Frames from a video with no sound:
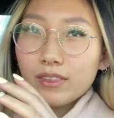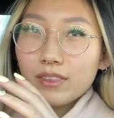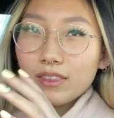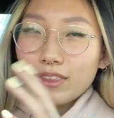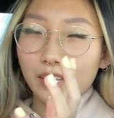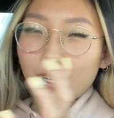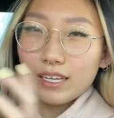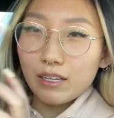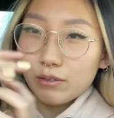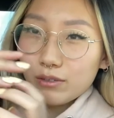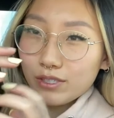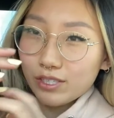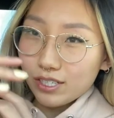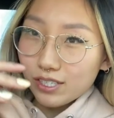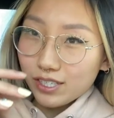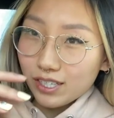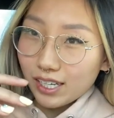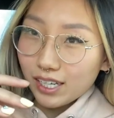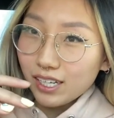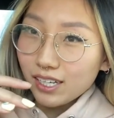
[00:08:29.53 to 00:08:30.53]
like it was
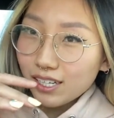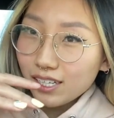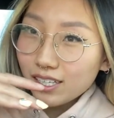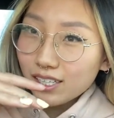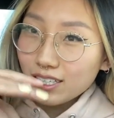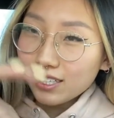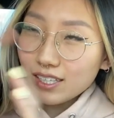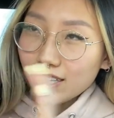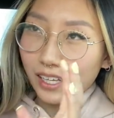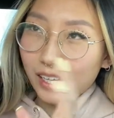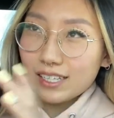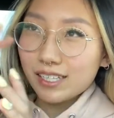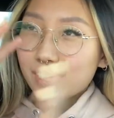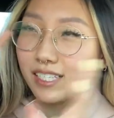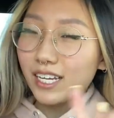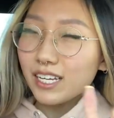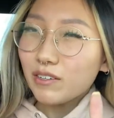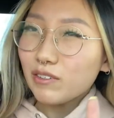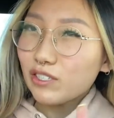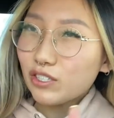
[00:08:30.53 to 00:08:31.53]
just like like
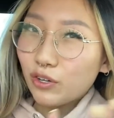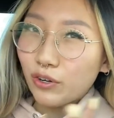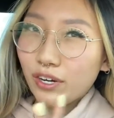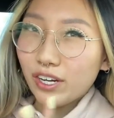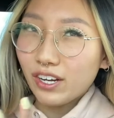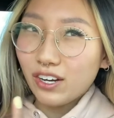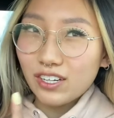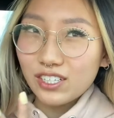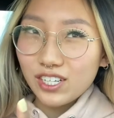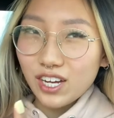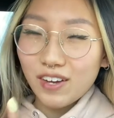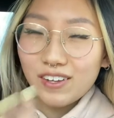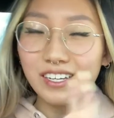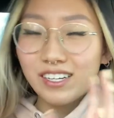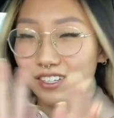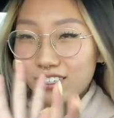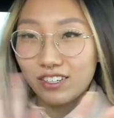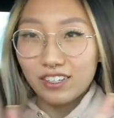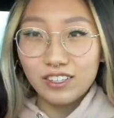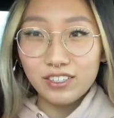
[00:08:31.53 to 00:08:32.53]
skin was growing on top I
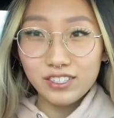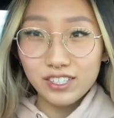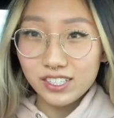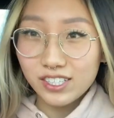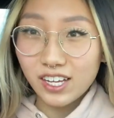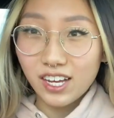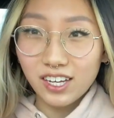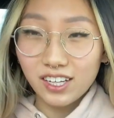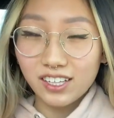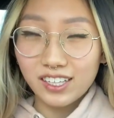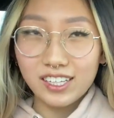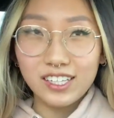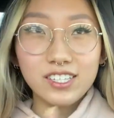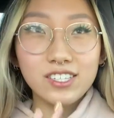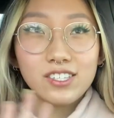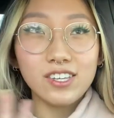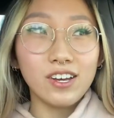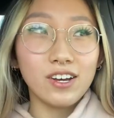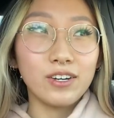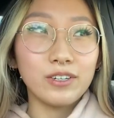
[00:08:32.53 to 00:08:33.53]
don't know it was just ugly
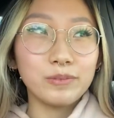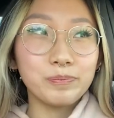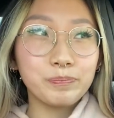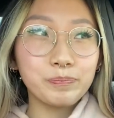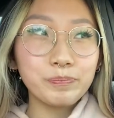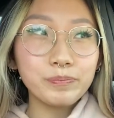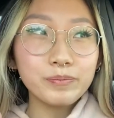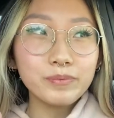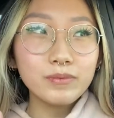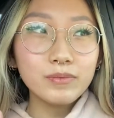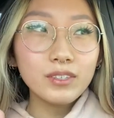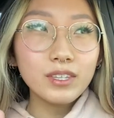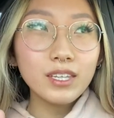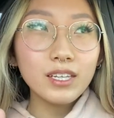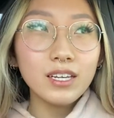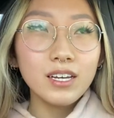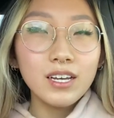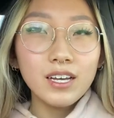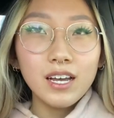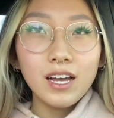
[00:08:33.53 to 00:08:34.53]
so
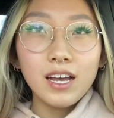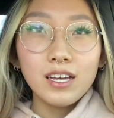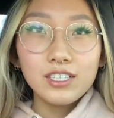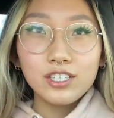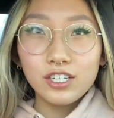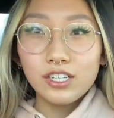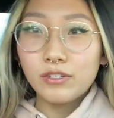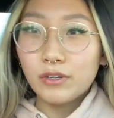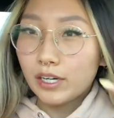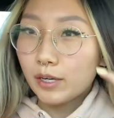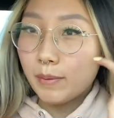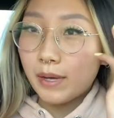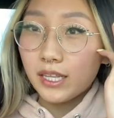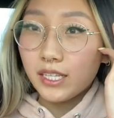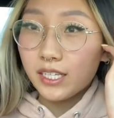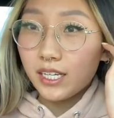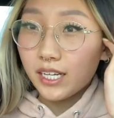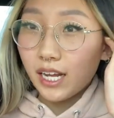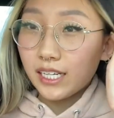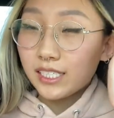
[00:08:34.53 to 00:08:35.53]
she just
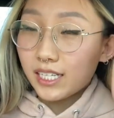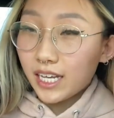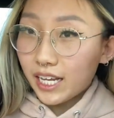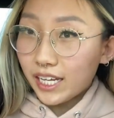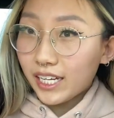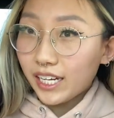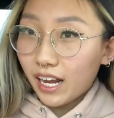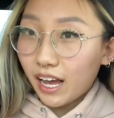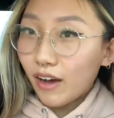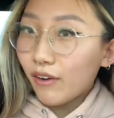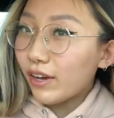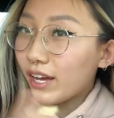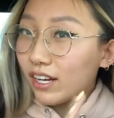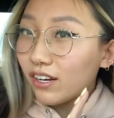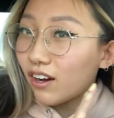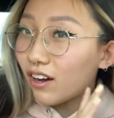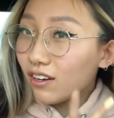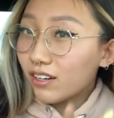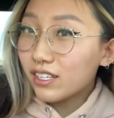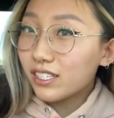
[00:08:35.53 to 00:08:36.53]
recommended it I take it out and
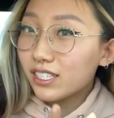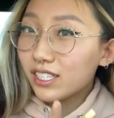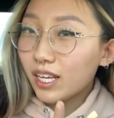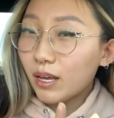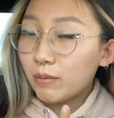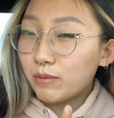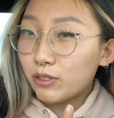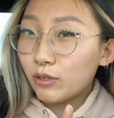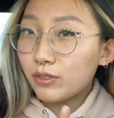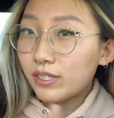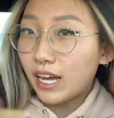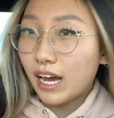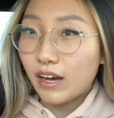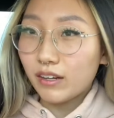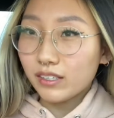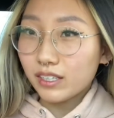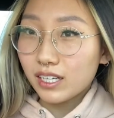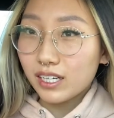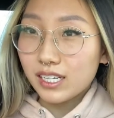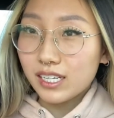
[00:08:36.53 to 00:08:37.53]
honestly I'm so down
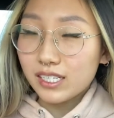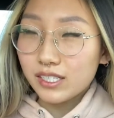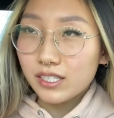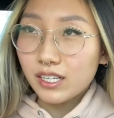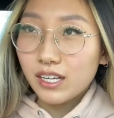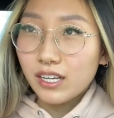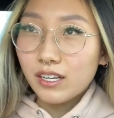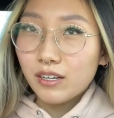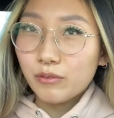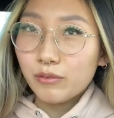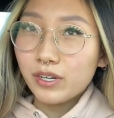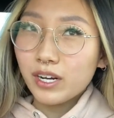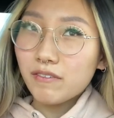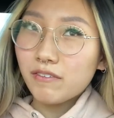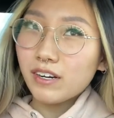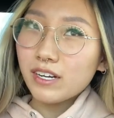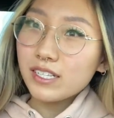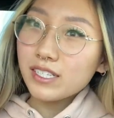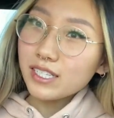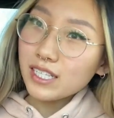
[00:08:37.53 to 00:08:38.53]
because whenever
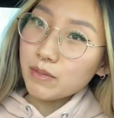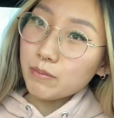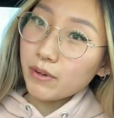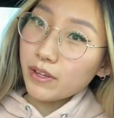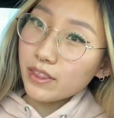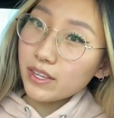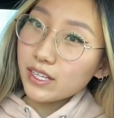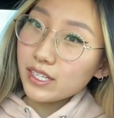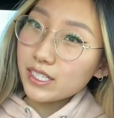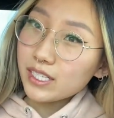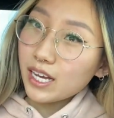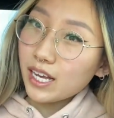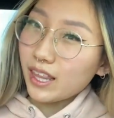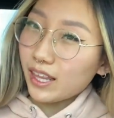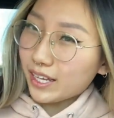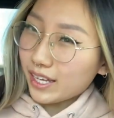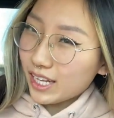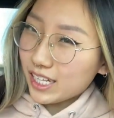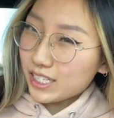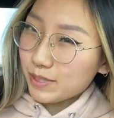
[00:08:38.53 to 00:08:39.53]
I sleep on this side,
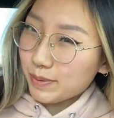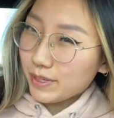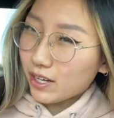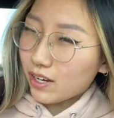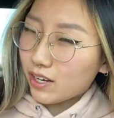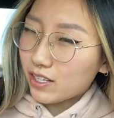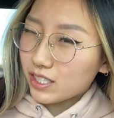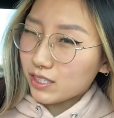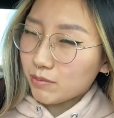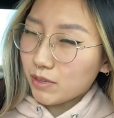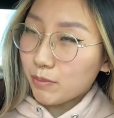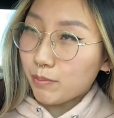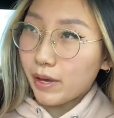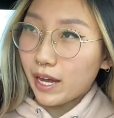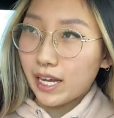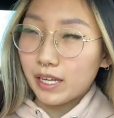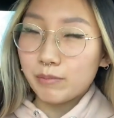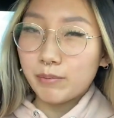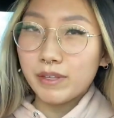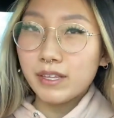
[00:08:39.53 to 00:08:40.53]
like it's been causing me
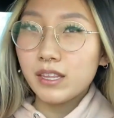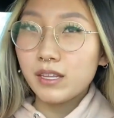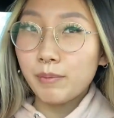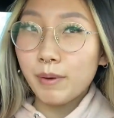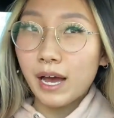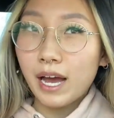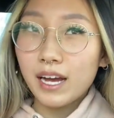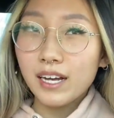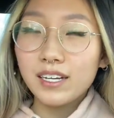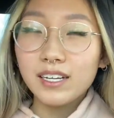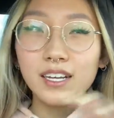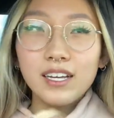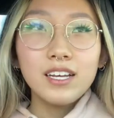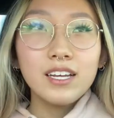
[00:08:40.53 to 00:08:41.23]
pain in the back.